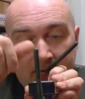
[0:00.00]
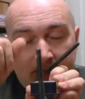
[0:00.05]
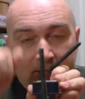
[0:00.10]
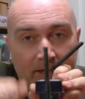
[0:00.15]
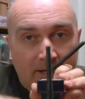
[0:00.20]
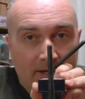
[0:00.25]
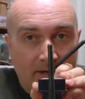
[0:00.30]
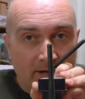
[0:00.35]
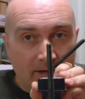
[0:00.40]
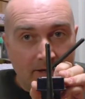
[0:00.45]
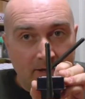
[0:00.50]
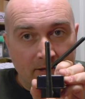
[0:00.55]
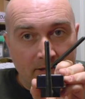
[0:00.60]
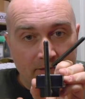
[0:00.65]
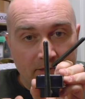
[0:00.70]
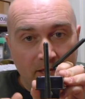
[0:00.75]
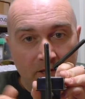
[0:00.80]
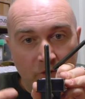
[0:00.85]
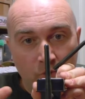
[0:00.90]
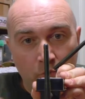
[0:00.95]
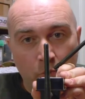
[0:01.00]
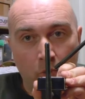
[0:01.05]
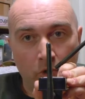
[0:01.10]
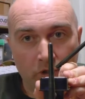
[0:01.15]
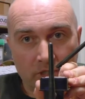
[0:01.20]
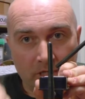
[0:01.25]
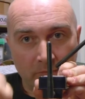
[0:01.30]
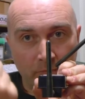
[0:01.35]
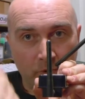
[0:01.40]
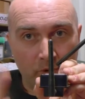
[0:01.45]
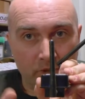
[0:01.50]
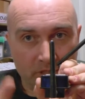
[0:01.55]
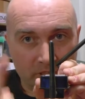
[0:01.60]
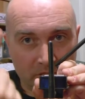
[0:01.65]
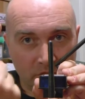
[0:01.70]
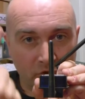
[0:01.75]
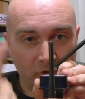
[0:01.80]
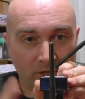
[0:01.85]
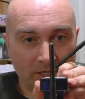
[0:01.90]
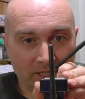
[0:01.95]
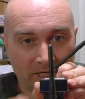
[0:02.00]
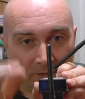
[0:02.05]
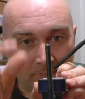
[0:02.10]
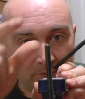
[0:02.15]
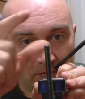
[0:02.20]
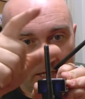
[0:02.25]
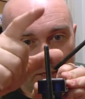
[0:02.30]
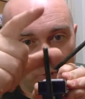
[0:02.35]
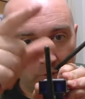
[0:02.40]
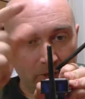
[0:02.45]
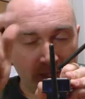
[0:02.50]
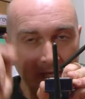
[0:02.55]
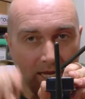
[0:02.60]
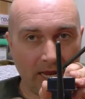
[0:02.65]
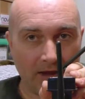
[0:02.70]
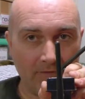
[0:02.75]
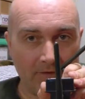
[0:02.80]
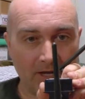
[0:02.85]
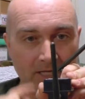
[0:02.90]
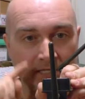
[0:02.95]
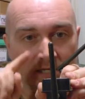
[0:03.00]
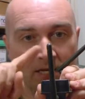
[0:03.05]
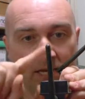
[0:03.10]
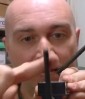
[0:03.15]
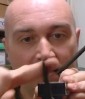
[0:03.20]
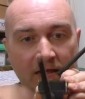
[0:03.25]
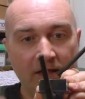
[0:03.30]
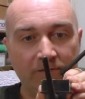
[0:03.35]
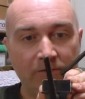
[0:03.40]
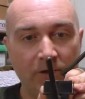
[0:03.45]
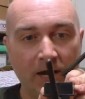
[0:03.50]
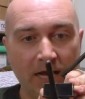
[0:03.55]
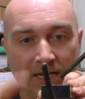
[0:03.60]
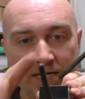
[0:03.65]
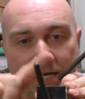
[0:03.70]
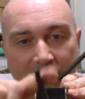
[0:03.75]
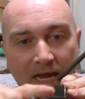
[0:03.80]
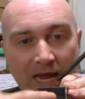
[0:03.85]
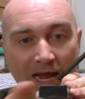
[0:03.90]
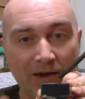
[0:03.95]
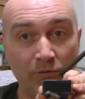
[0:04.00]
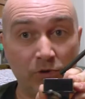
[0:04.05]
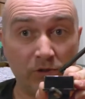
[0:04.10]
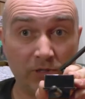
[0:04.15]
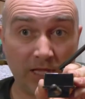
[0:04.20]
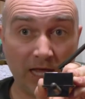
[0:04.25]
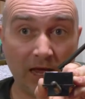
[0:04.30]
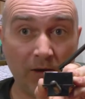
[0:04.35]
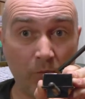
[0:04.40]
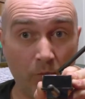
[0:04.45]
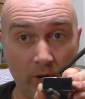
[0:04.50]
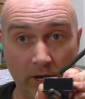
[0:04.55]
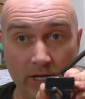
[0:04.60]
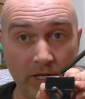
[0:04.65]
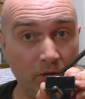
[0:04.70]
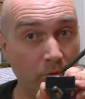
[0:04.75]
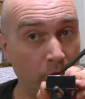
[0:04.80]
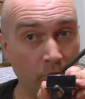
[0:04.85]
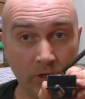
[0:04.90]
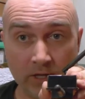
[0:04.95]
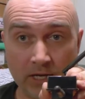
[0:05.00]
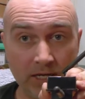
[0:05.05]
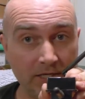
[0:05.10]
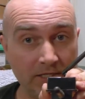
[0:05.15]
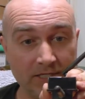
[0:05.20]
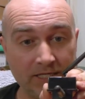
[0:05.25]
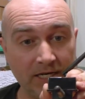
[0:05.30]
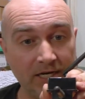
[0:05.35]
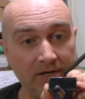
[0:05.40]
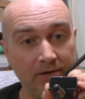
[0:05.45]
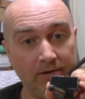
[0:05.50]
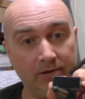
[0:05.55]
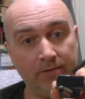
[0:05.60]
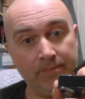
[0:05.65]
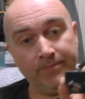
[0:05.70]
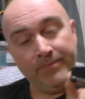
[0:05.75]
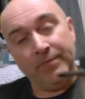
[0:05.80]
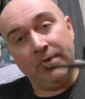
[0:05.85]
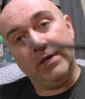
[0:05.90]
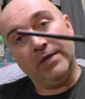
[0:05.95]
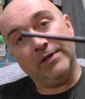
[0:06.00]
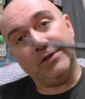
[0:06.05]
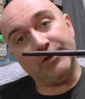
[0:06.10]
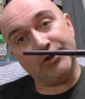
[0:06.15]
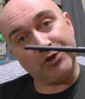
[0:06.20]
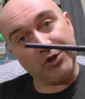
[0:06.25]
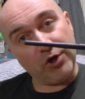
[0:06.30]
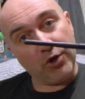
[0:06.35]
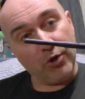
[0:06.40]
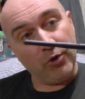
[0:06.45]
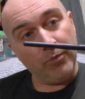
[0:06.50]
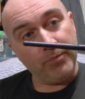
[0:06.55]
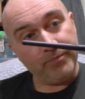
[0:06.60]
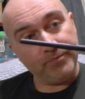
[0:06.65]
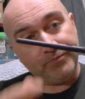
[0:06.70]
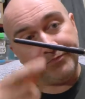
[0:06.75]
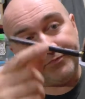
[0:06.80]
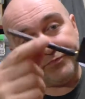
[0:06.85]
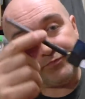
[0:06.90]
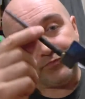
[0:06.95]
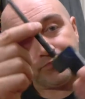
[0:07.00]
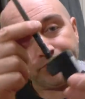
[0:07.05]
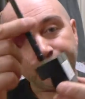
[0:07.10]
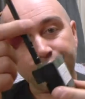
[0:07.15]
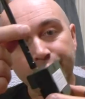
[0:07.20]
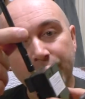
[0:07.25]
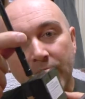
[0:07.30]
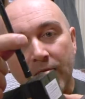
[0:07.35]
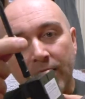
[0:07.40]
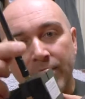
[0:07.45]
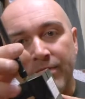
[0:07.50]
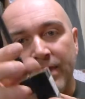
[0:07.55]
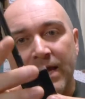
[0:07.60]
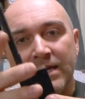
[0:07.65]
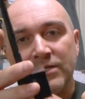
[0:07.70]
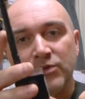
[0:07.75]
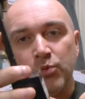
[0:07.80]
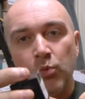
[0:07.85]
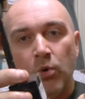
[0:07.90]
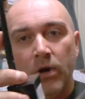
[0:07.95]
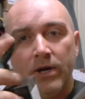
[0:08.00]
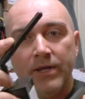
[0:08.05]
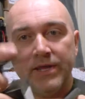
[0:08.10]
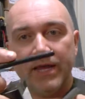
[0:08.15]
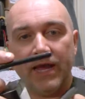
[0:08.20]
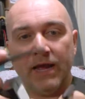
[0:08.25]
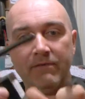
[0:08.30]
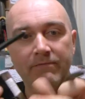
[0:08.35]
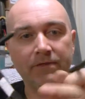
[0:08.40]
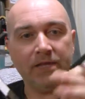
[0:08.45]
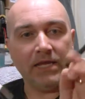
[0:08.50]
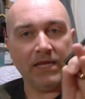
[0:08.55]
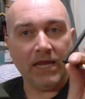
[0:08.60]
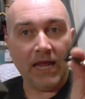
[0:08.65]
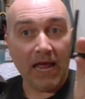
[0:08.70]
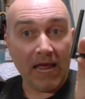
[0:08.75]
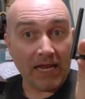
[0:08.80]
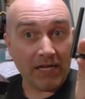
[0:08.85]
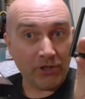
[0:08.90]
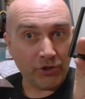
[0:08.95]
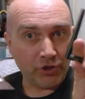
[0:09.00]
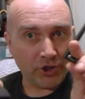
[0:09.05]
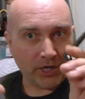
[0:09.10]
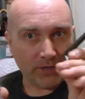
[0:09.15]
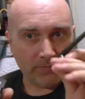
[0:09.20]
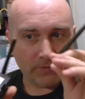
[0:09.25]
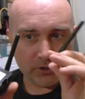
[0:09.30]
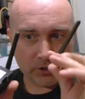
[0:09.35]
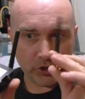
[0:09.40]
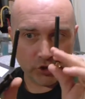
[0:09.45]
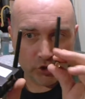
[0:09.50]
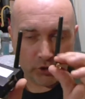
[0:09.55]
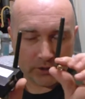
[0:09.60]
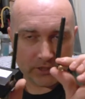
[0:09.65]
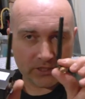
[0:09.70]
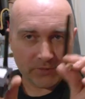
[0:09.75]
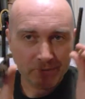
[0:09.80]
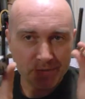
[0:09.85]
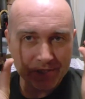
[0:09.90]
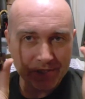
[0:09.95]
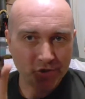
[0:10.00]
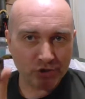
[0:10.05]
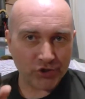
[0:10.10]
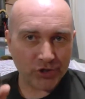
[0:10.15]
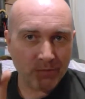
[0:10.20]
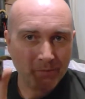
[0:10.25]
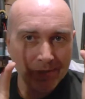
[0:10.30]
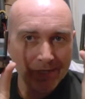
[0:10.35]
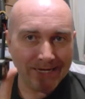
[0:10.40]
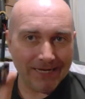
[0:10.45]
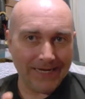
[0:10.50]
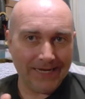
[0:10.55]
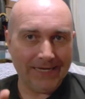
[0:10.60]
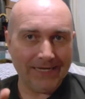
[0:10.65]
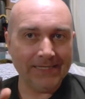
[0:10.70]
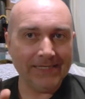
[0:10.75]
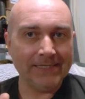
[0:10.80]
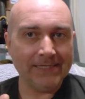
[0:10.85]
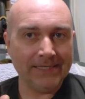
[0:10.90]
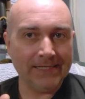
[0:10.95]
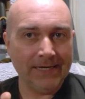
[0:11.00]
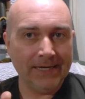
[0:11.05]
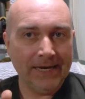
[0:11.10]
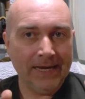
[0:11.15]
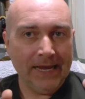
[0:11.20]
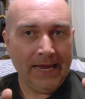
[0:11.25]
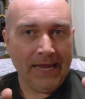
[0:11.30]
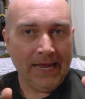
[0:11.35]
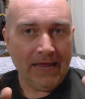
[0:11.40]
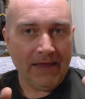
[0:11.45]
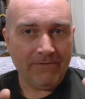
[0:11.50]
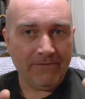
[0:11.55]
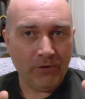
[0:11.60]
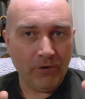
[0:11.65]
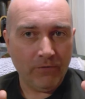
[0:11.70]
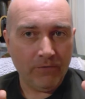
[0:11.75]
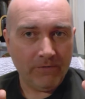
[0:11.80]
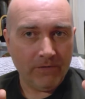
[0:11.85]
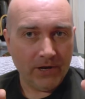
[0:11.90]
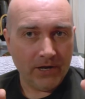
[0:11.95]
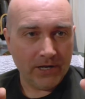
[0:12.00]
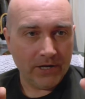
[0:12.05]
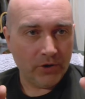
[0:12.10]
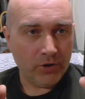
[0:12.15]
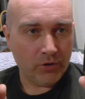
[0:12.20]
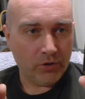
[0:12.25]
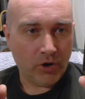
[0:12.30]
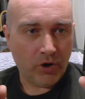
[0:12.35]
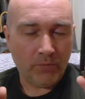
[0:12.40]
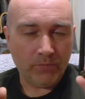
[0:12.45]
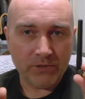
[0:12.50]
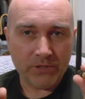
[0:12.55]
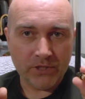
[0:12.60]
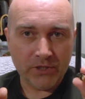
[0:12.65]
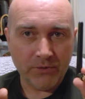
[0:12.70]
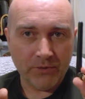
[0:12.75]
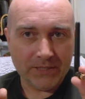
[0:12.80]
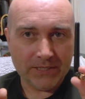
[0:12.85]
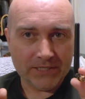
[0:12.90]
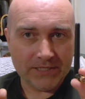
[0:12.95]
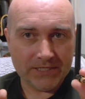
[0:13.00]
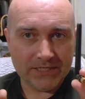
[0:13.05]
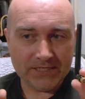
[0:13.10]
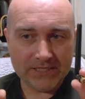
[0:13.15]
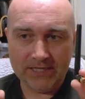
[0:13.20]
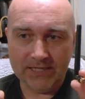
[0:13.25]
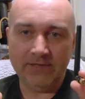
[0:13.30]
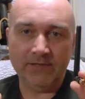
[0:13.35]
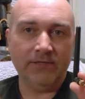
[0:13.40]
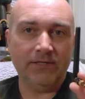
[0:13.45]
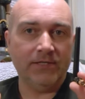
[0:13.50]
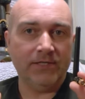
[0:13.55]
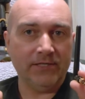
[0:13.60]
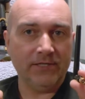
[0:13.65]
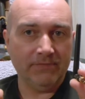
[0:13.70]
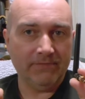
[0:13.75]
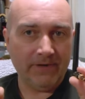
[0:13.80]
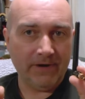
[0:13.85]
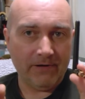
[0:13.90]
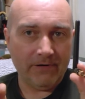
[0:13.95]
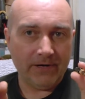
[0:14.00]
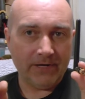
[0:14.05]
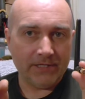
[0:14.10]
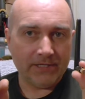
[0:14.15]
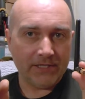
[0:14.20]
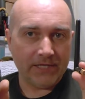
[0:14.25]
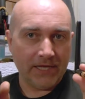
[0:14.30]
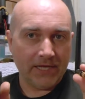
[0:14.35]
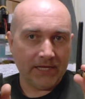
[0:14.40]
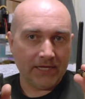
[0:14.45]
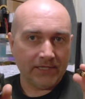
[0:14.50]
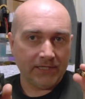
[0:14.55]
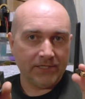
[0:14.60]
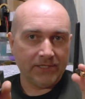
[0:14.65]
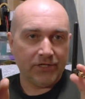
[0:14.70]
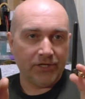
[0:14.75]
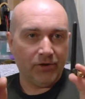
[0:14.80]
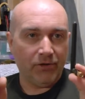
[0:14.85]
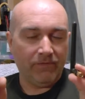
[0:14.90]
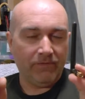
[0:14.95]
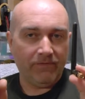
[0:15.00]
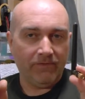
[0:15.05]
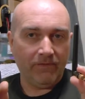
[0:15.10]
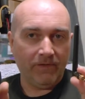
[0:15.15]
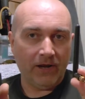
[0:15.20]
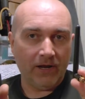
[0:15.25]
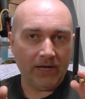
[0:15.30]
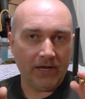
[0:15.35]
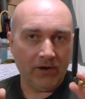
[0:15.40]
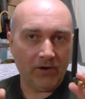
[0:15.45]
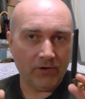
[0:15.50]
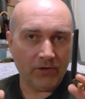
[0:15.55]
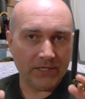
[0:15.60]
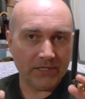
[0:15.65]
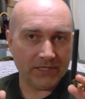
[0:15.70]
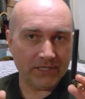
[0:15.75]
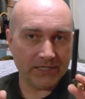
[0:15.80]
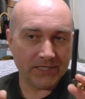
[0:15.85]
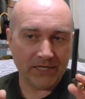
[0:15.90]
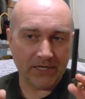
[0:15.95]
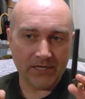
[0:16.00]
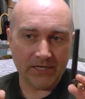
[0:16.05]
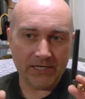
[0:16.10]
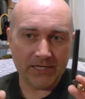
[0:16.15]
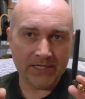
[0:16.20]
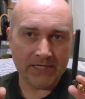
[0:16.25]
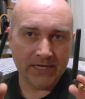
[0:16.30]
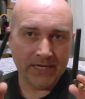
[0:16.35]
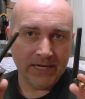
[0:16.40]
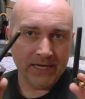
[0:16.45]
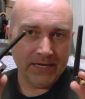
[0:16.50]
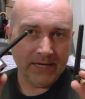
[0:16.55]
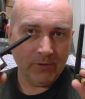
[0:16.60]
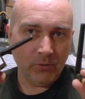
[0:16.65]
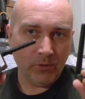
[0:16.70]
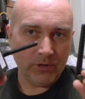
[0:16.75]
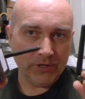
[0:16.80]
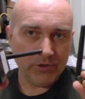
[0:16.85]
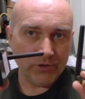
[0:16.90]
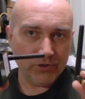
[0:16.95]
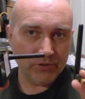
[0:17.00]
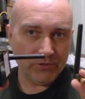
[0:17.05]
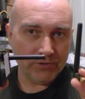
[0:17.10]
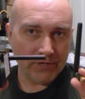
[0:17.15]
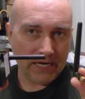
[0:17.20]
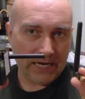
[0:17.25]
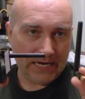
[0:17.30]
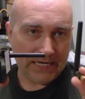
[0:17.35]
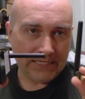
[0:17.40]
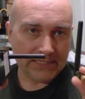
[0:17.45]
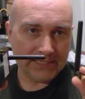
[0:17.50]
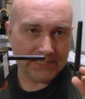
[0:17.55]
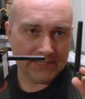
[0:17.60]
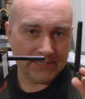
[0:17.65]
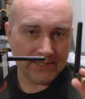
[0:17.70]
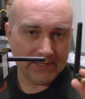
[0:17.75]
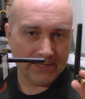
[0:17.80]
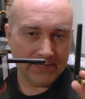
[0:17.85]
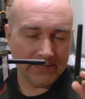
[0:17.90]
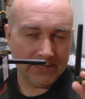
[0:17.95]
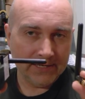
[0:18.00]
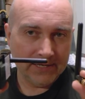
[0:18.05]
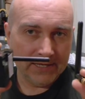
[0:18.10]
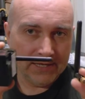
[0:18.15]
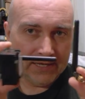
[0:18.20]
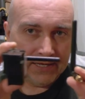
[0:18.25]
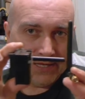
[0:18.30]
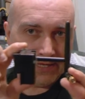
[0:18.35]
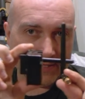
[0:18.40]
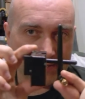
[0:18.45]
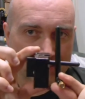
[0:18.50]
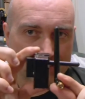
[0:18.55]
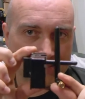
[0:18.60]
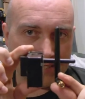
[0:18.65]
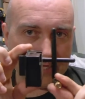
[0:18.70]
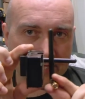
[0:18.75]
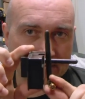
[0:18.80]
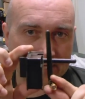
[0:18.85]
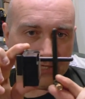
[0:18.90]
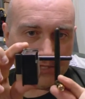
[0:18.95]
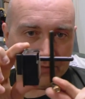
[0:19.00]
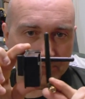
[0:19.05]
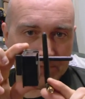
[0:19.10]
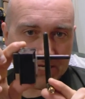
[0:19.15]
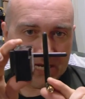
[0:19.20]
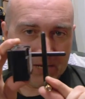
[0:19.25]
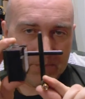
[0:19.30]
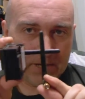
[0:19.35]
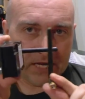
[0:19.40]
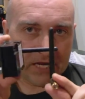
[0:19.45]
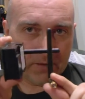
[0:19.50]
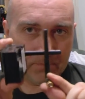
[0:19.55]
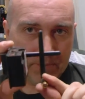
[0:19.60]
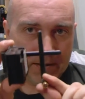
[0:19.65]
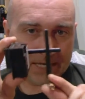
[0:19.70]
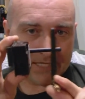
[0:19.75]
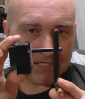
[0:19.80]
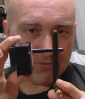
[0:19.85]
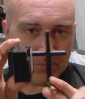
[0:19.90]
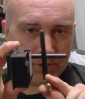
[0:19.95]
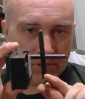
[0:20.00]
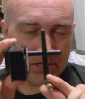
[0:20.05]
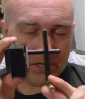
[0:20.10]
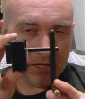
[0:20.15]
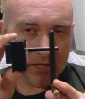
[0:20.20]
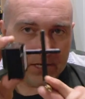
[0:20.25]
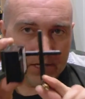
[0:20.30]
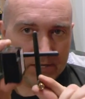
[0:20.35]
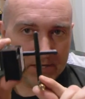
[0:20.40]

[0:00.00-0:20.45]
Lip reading: yeah, then you'd want it pointing straight up. That's why they have it. If you had it out that way, you wouldn't get a signal. So that's why they have the L-shaped joints. But the trouble is, if you're flying your copter doing stunts and various things, you know, flying on its side, when you do that, the signals become incompatible.